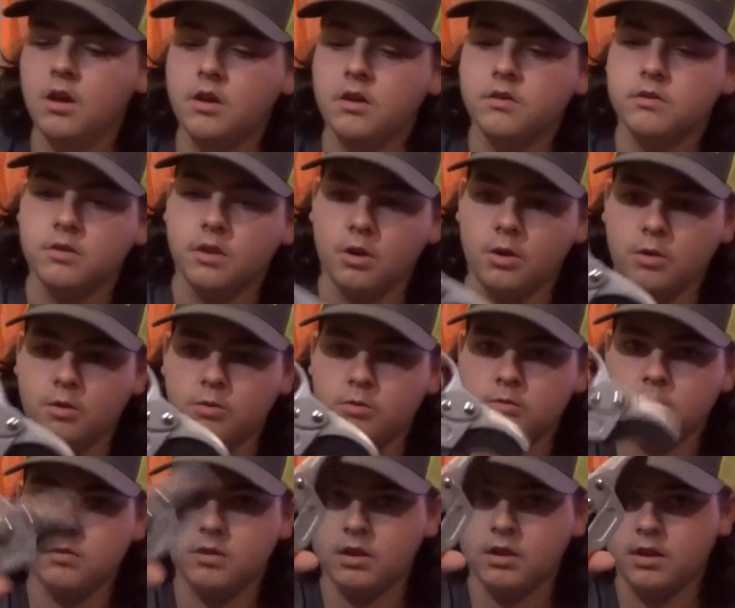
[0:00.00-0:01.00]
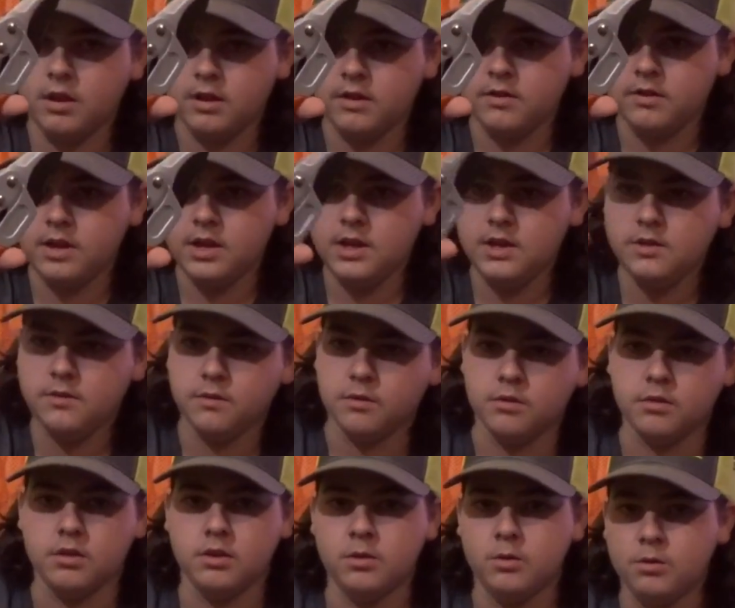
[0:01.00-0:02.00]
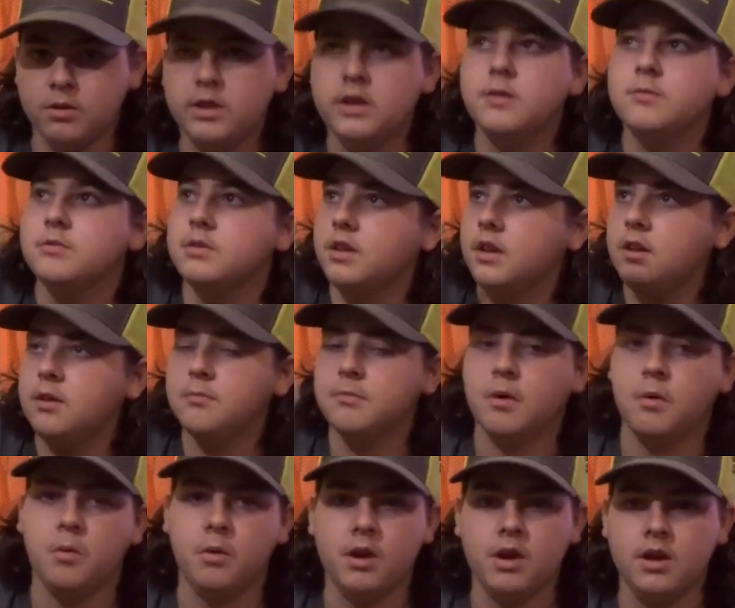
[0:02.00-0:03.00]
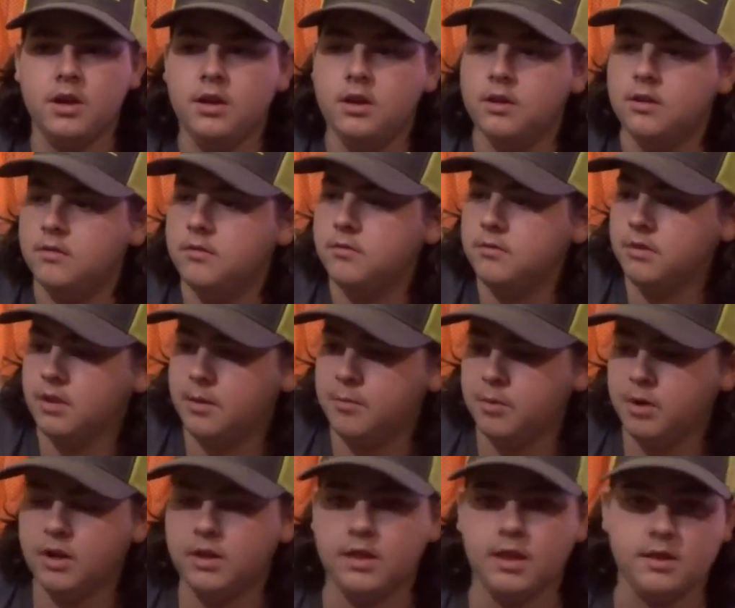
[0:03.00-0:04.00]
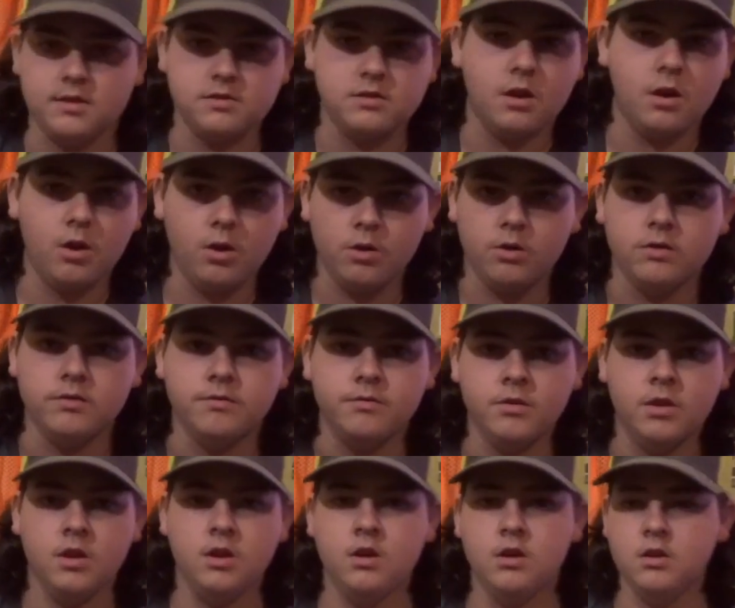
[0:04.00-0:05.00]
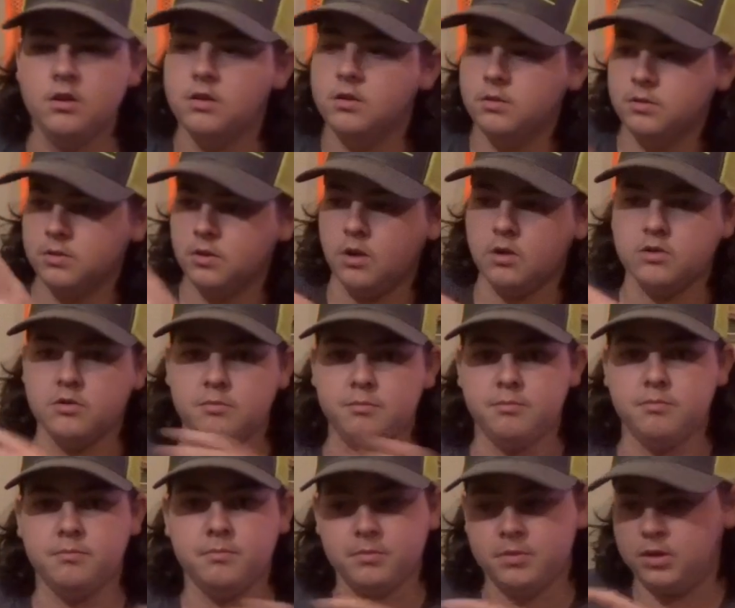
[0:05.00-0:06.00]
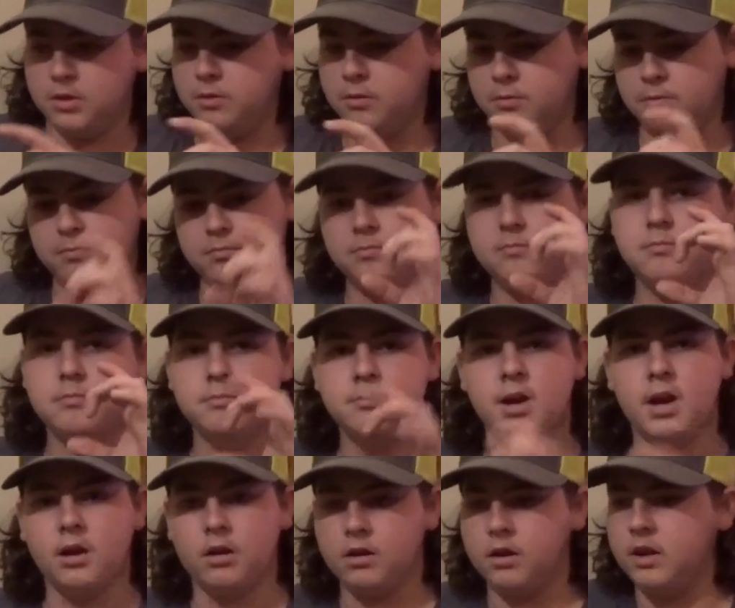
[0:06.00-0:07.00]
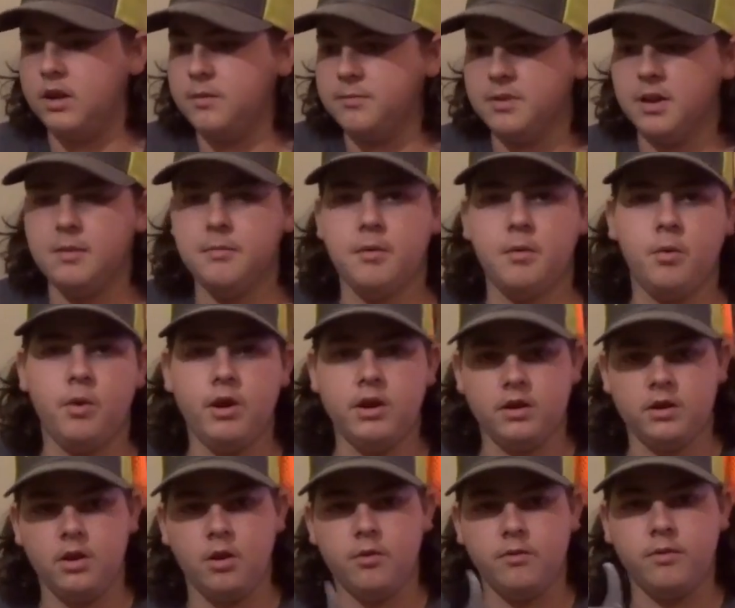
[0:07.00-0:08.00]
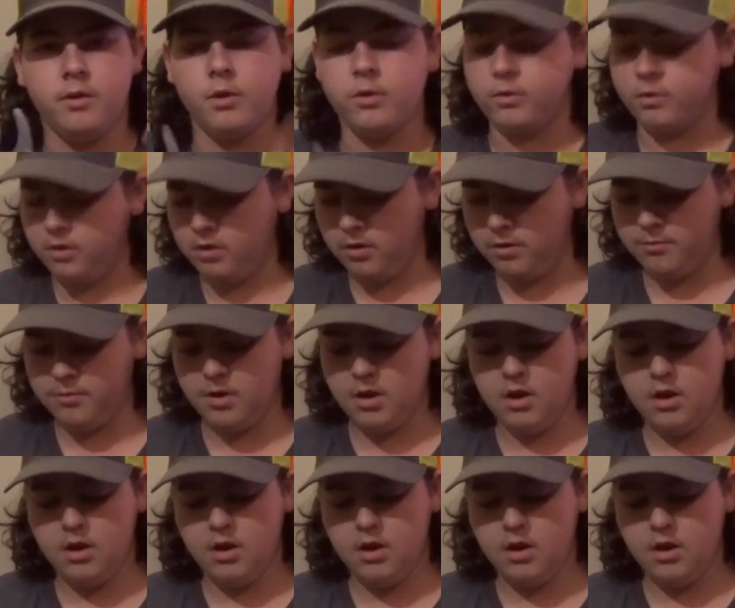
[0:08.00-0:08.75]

So I like these for little limbs that get in my way, and I'm gonna get that saw and saw some little bigger limbs out of my way to go further up.